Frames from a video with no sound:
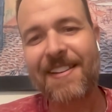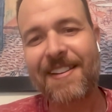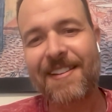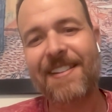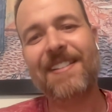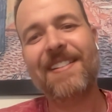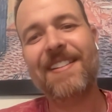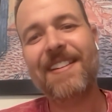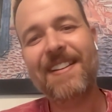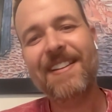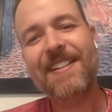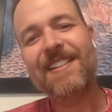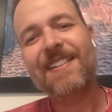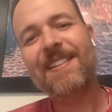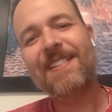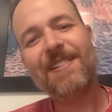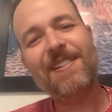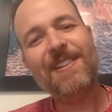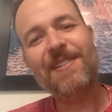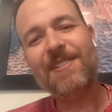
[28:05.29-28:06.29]

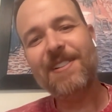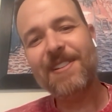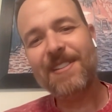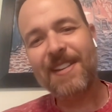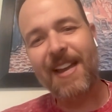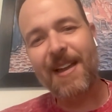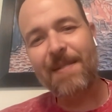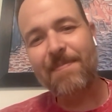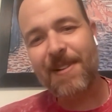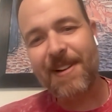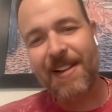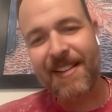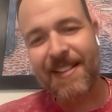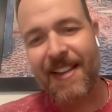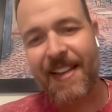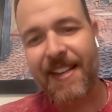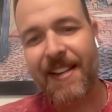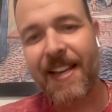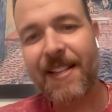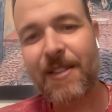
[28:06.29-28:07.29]
you know, you're just amping
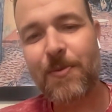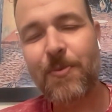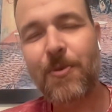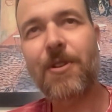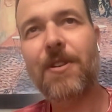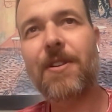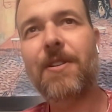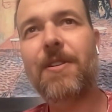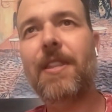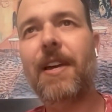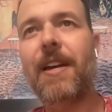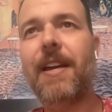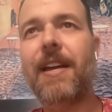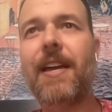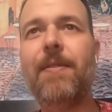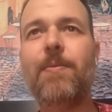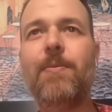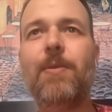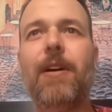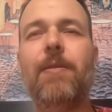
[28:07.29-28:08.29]
it, and that's where like
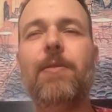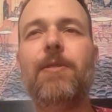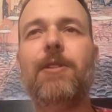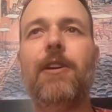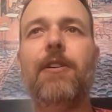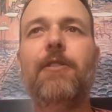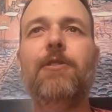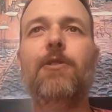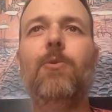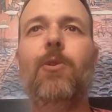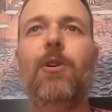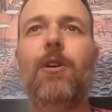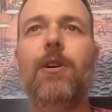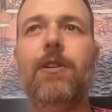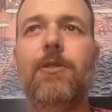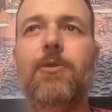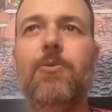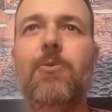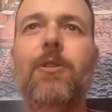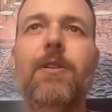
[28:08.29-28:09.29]
I I was hearing the
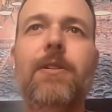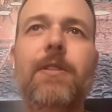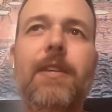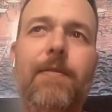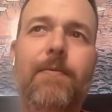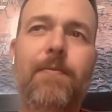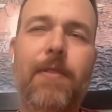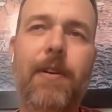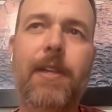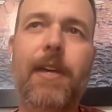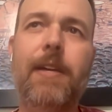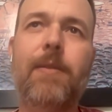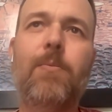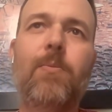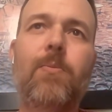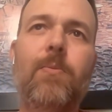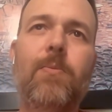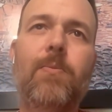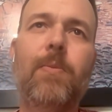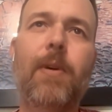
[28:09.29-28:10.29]
words where they felt
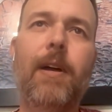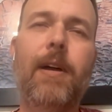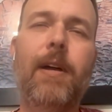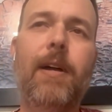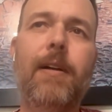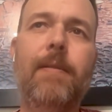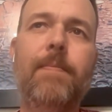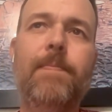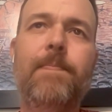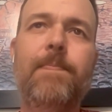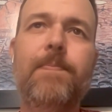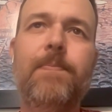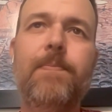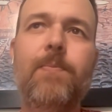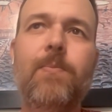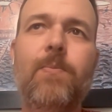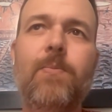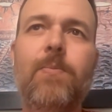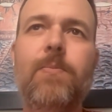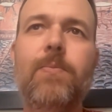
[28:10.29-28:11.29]
like um,
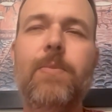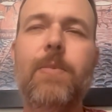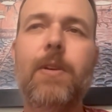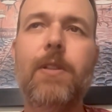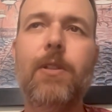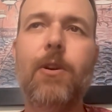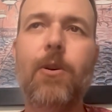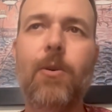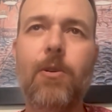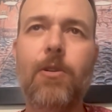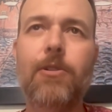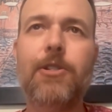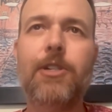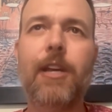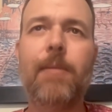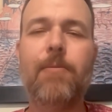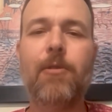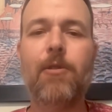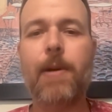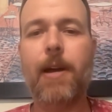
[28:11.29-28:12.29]
the lower
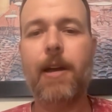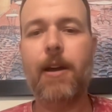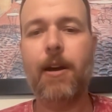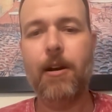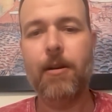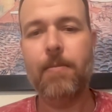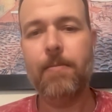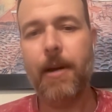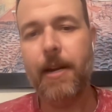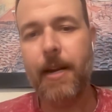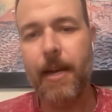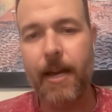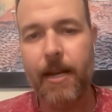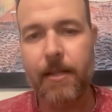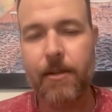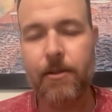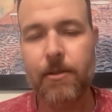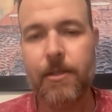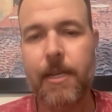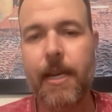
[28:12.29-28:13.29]
chamber of my heart might have had
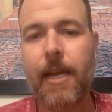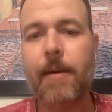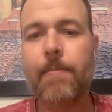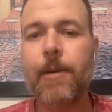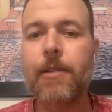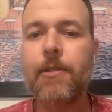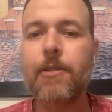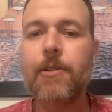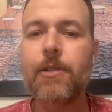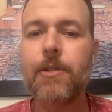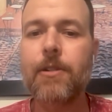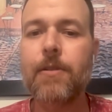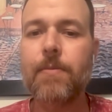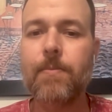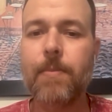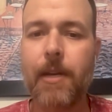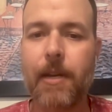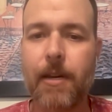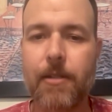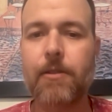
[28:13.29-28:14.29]
a little damage
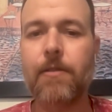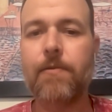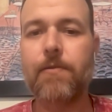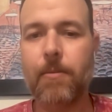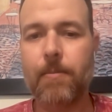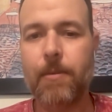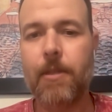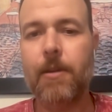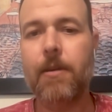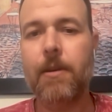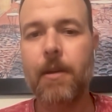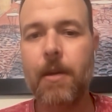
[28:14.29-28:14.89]
because of some of the,